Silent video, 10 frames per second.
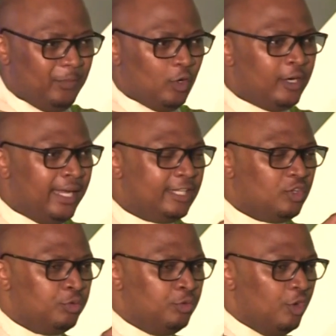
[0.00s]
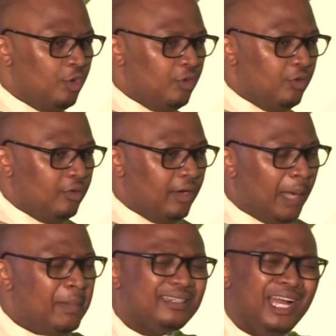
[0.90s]
God had to
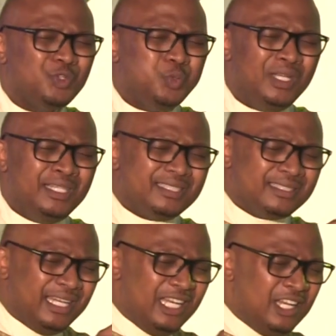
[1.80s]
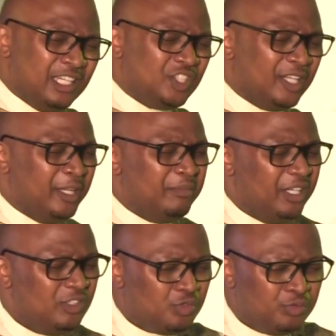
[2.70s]
abaqathulise and nurture them
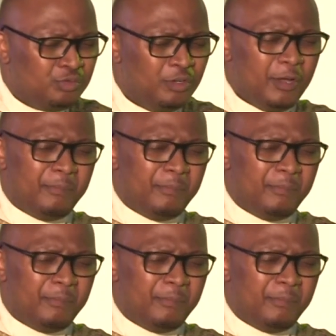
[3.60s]
into